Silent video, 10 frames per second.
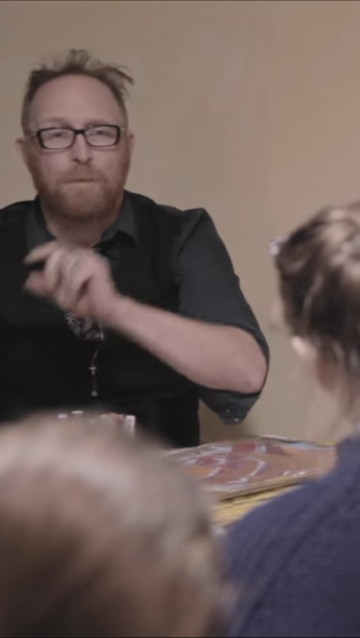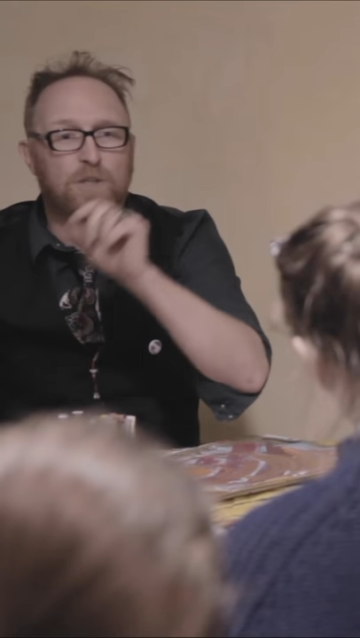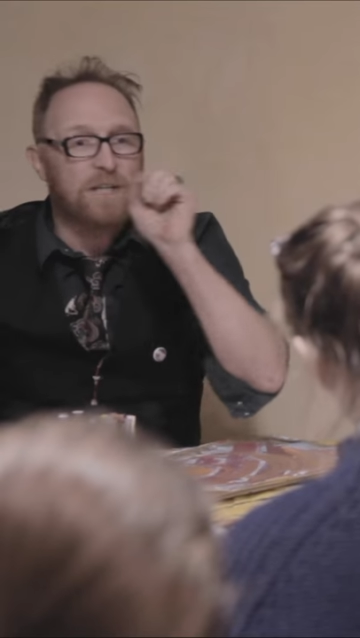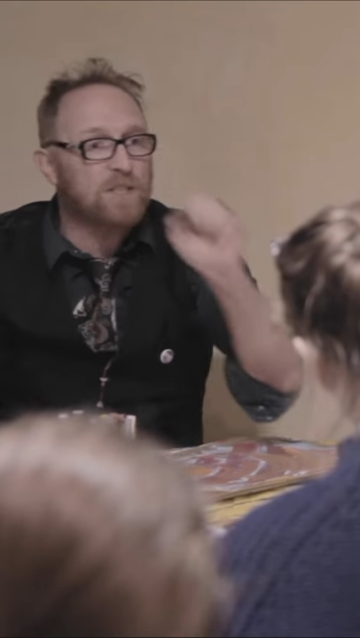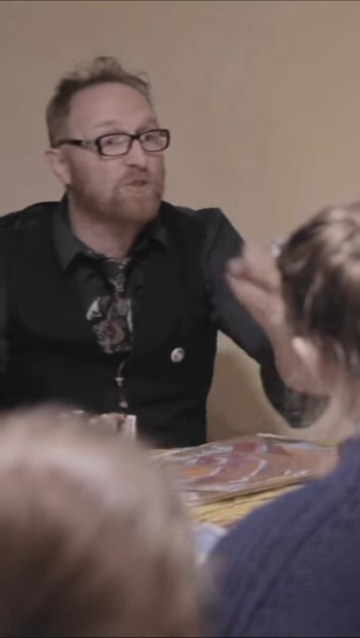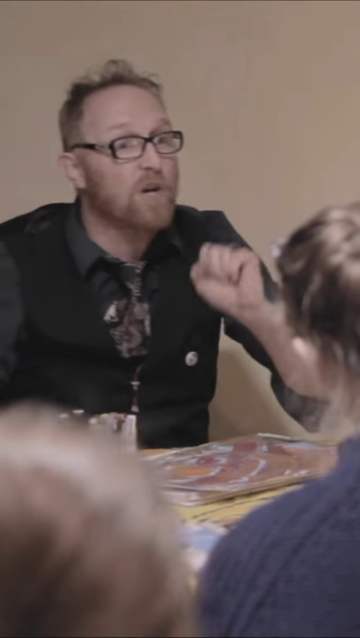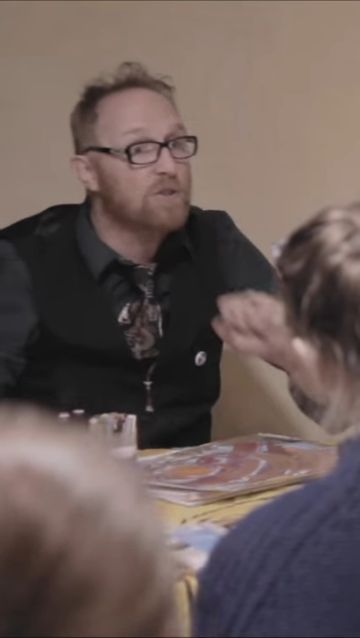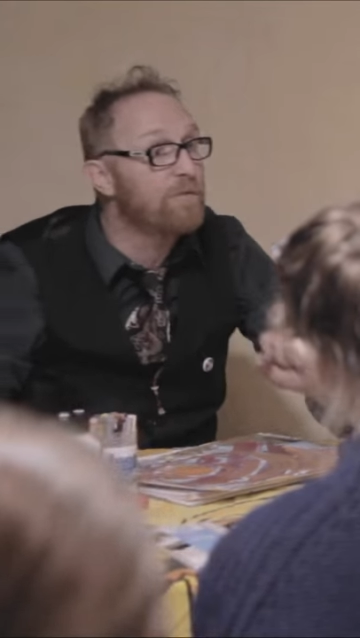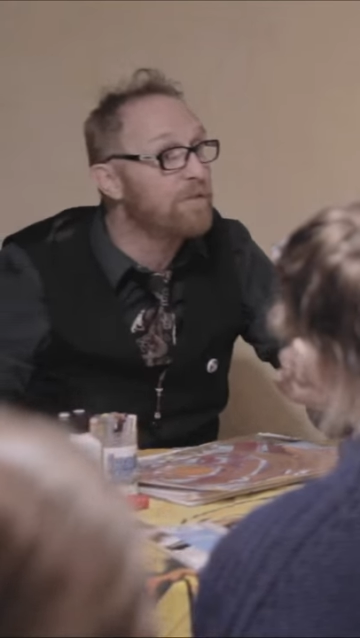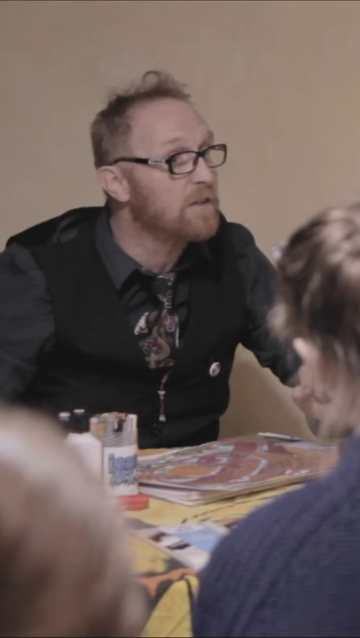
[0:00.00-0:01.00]
but you get the
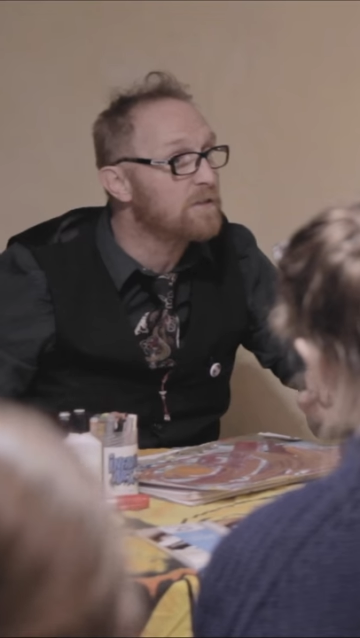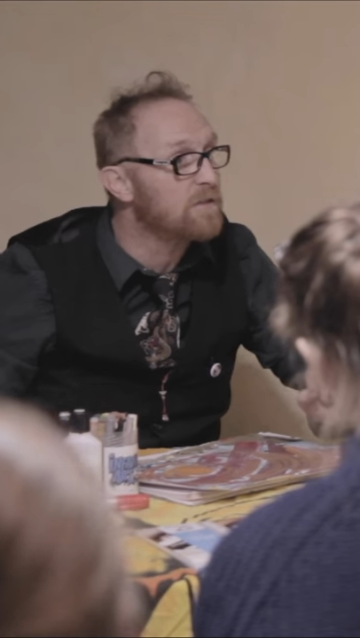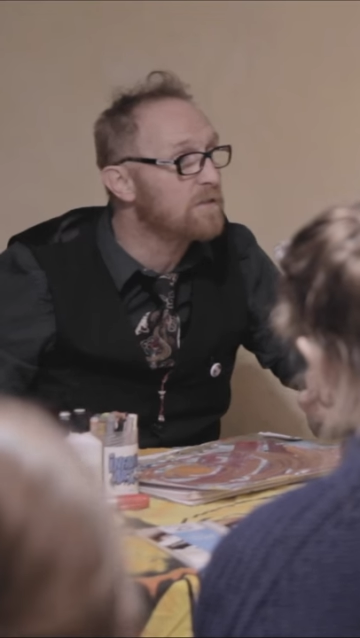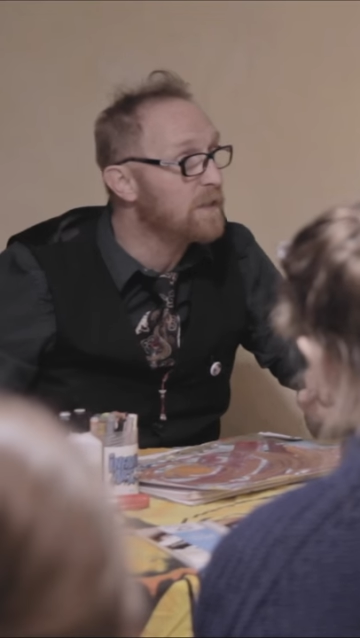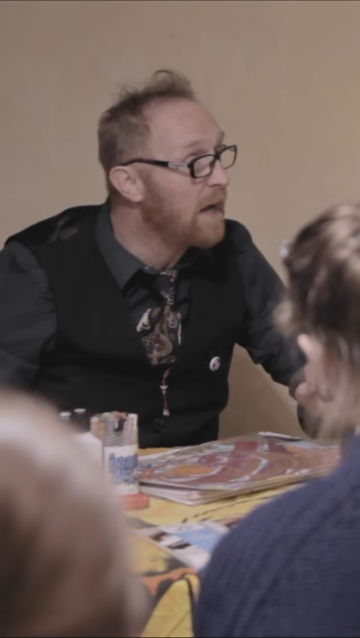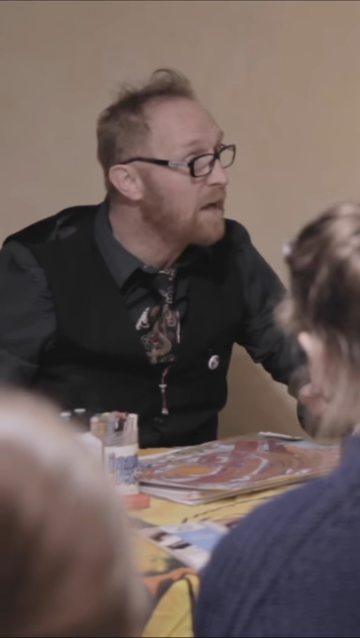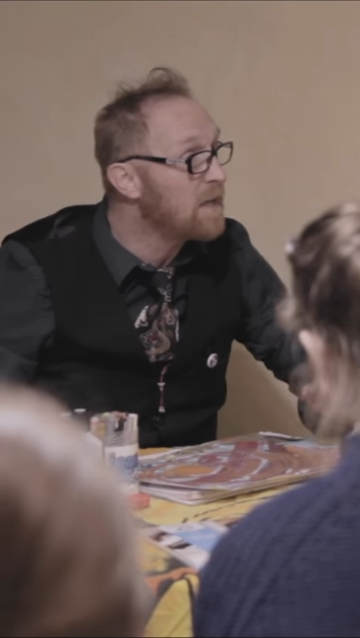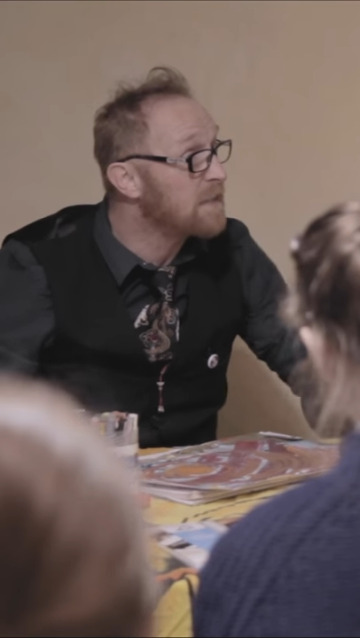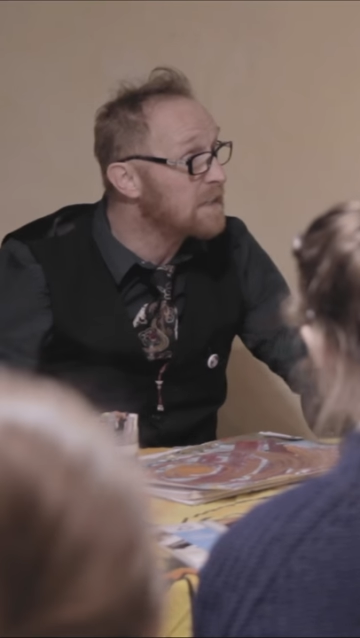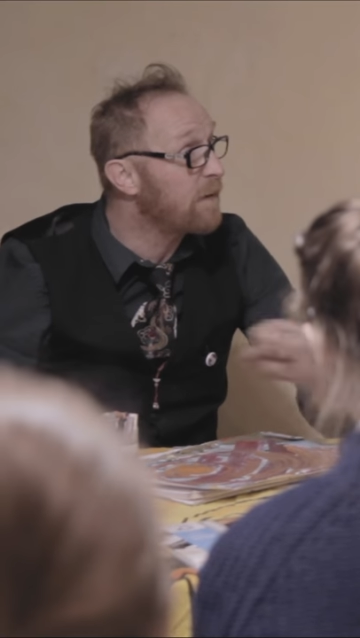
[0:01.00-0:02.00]
structure first. Yeah?
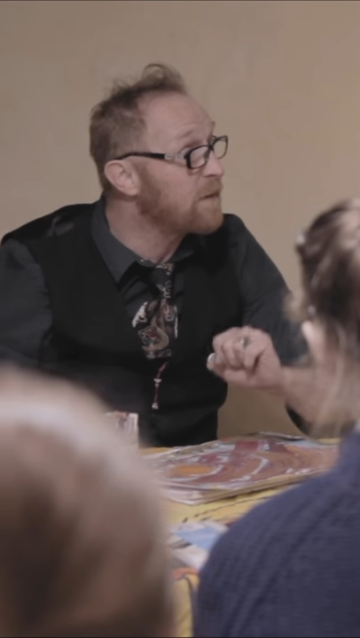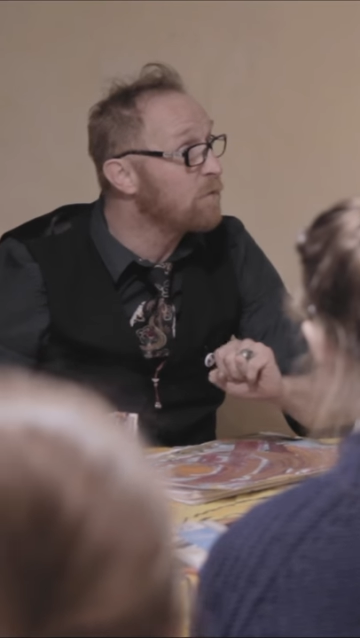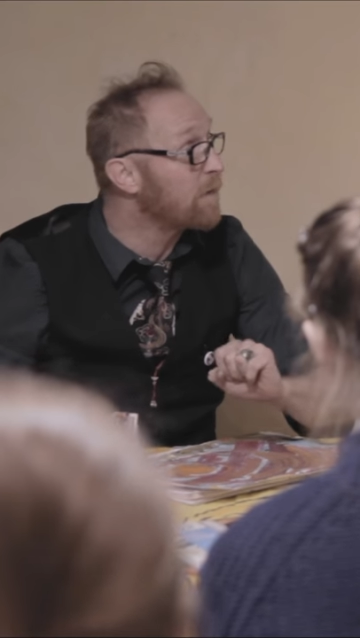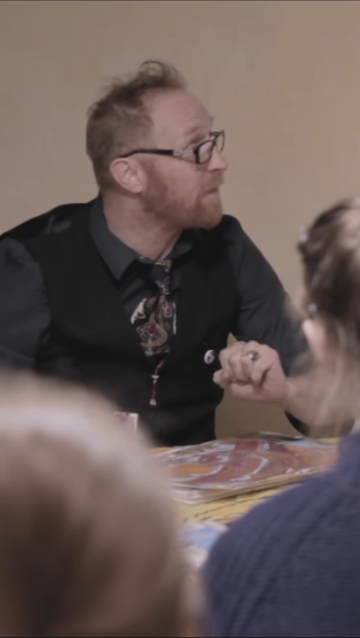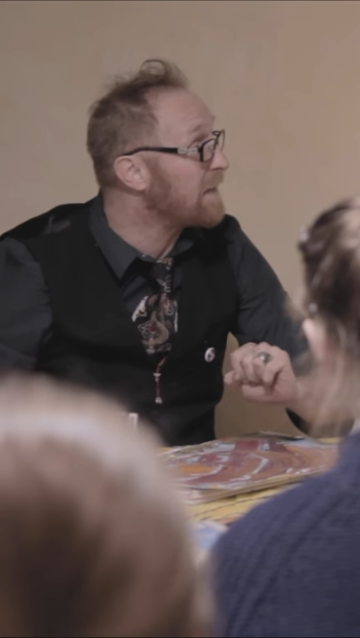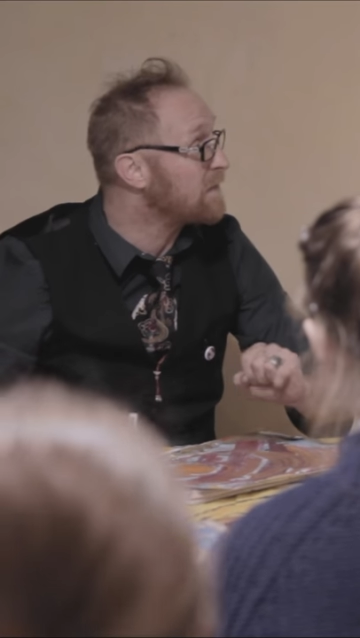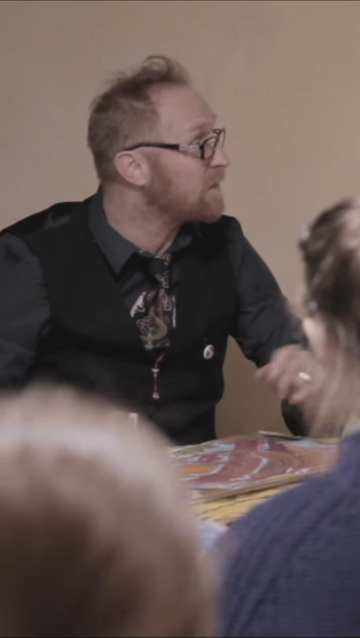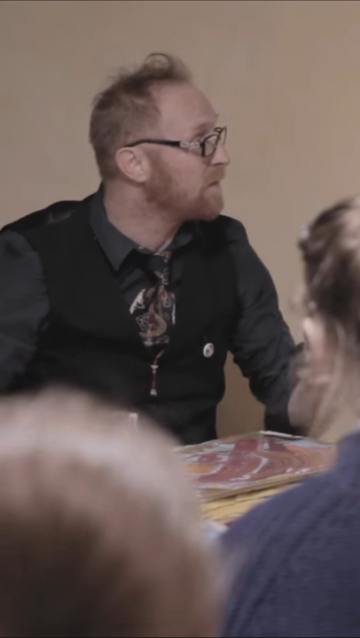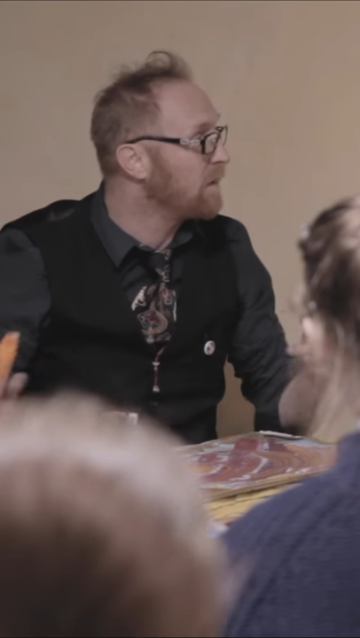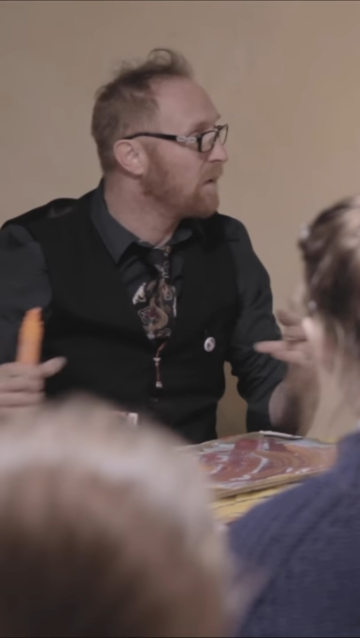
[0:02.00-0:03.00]
That's why you work fast.